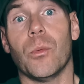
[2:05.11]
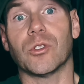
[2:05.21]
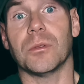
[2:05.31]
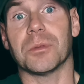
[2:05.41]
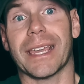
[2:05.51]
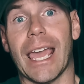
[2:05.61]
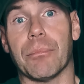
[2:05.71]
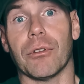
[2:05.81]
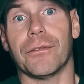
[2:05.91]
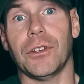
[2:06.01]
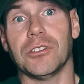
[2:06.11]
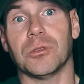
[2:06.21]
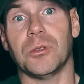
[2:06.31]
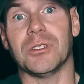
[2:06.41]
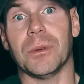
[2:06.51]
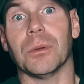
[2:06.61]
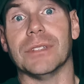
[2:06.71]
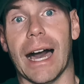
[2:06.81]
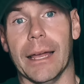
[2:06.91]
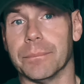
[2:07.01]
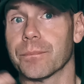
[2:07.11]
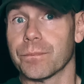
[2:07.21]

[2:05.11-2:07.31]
which means we can't perfuse, which means we will die.